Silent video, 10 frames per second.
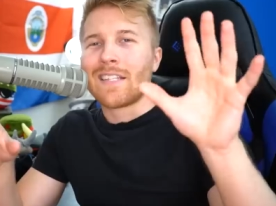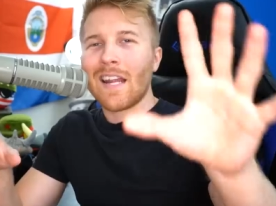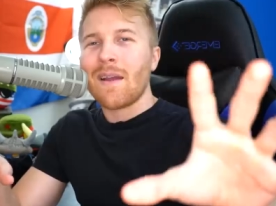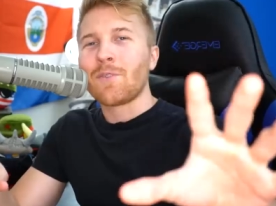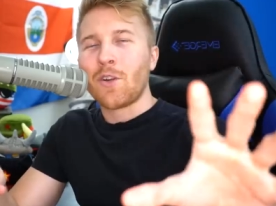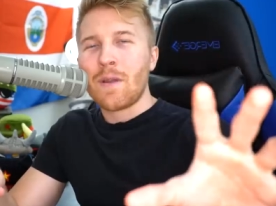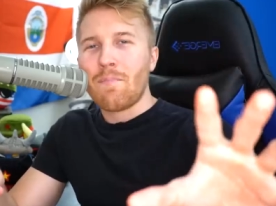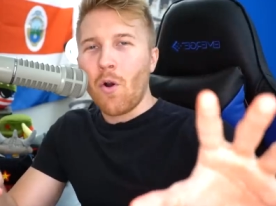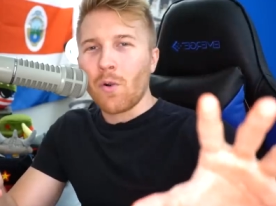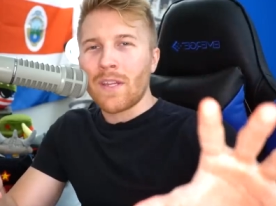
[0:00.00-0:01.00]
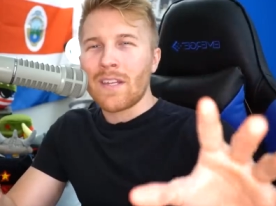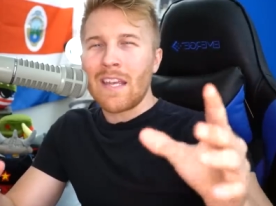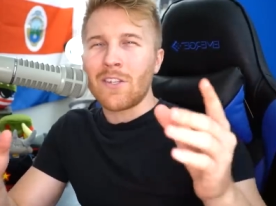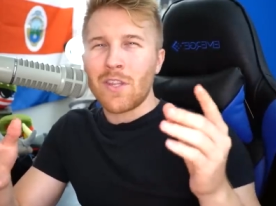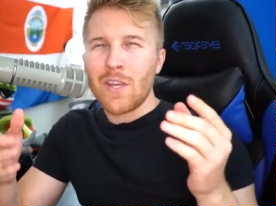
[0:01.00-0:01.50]
Today I'm turning Poland
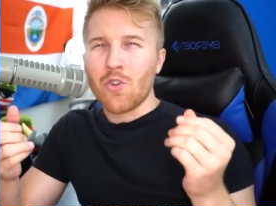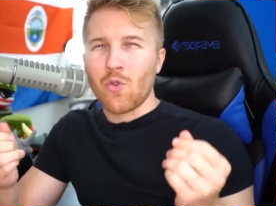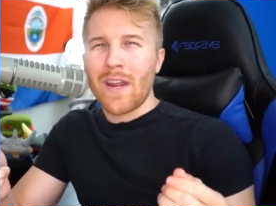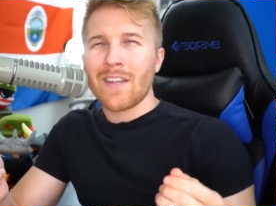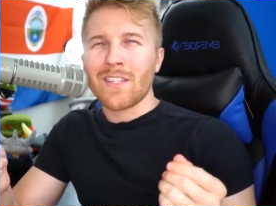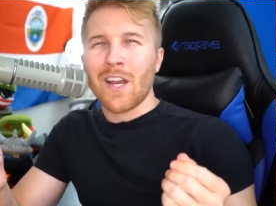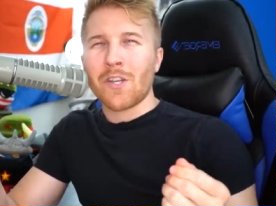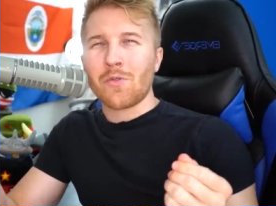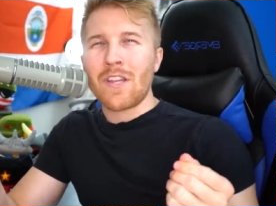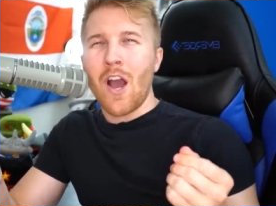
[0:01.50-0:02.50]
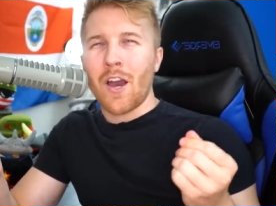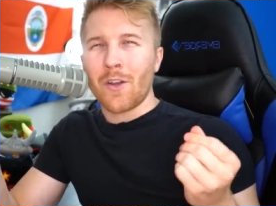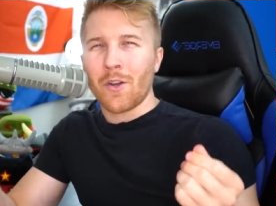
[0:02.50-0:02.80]
into the greatest country on